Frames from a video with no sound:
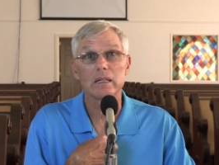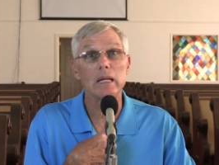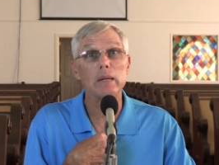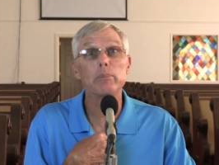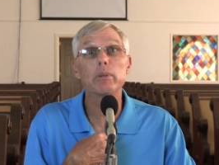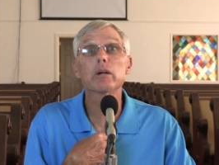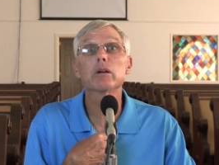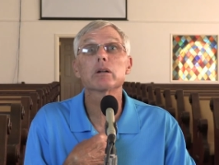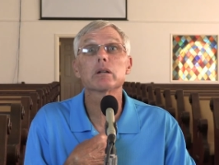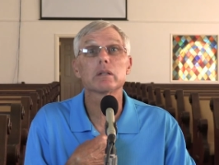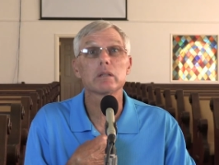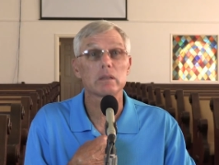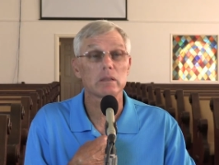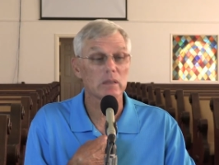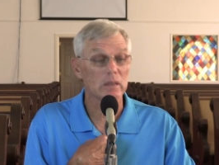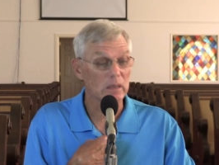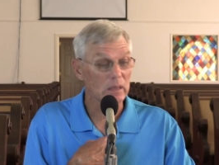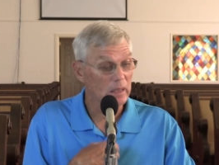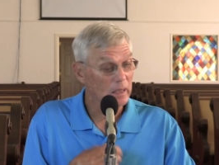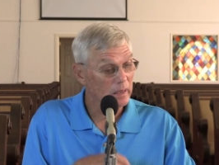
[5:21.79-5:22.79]
Keep
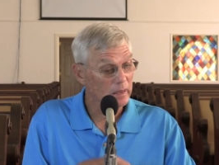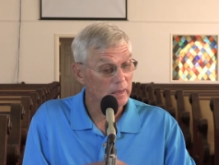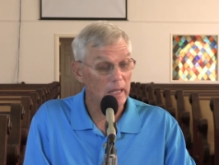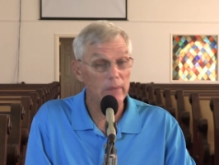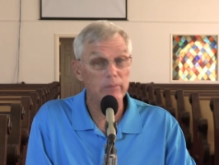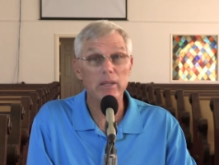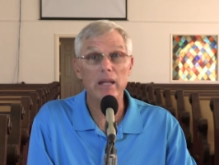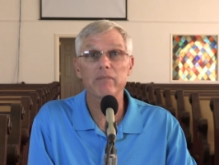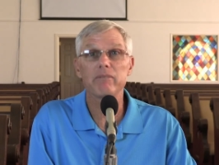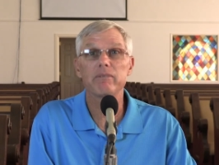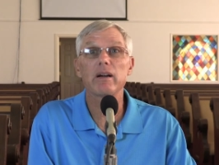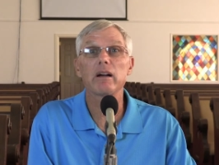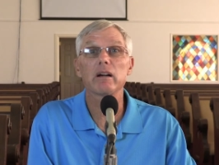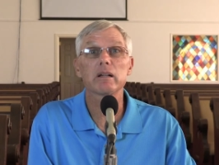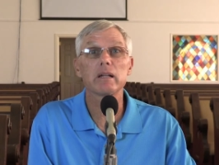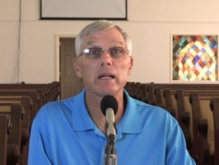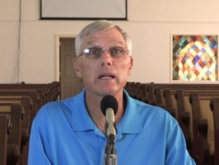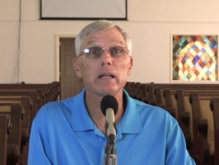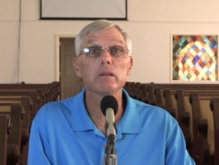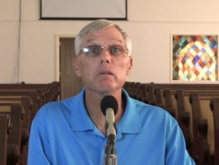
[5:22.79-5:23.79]
that
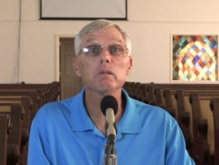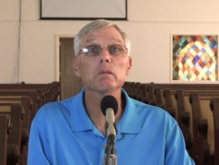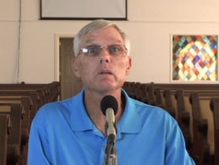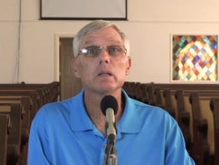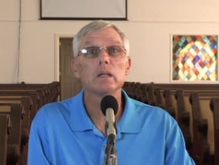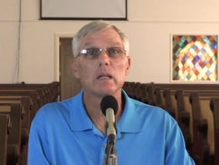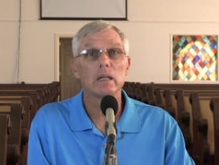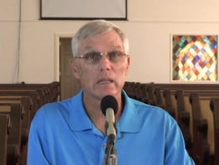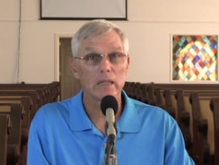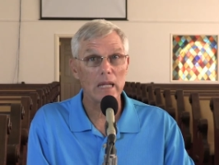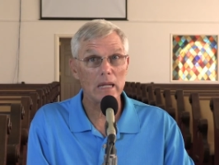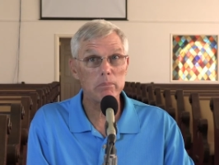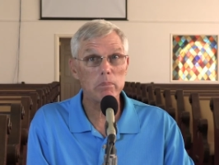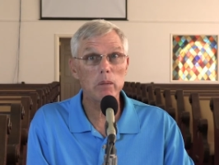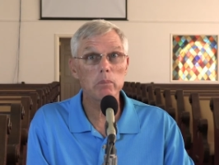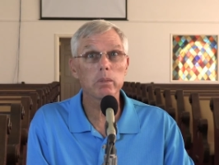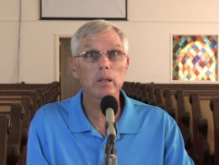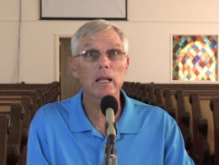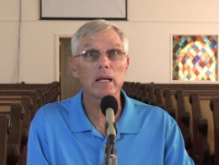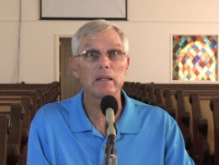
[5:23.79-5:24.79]
fire kindled.
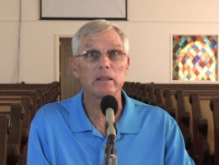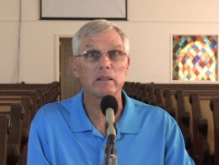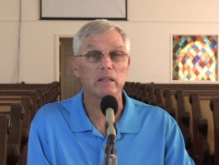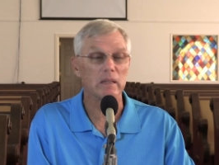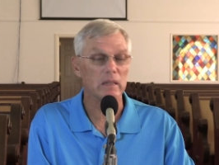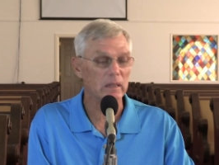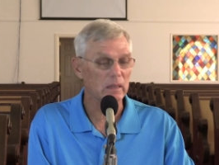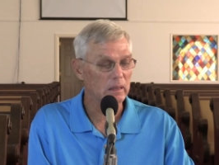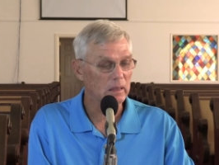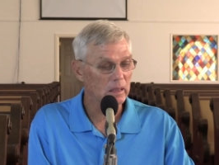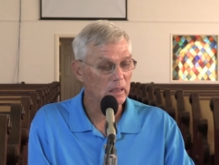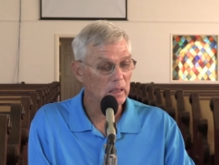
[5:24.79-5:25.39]
Keep it blazing.